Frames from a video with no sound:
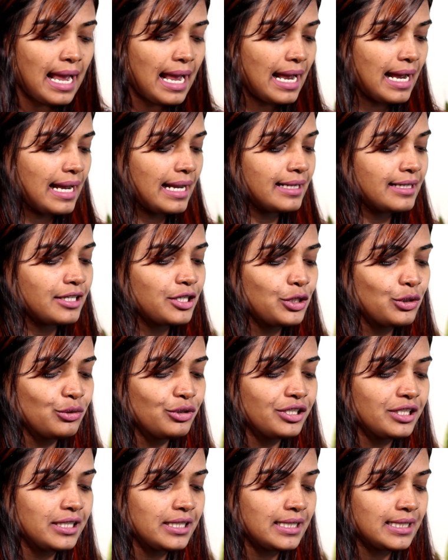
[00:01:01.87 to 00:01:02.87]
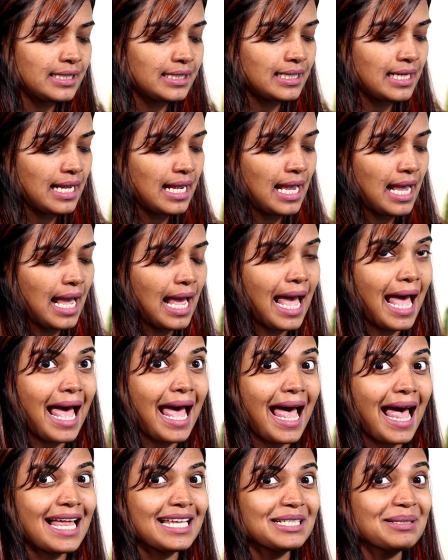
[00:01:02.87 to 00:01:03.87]
and use this
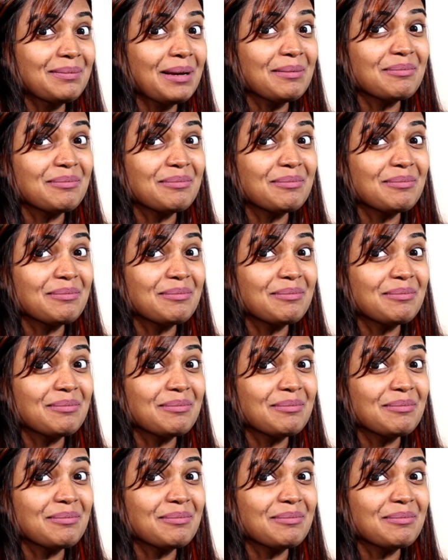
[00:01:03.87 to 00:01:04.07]
as my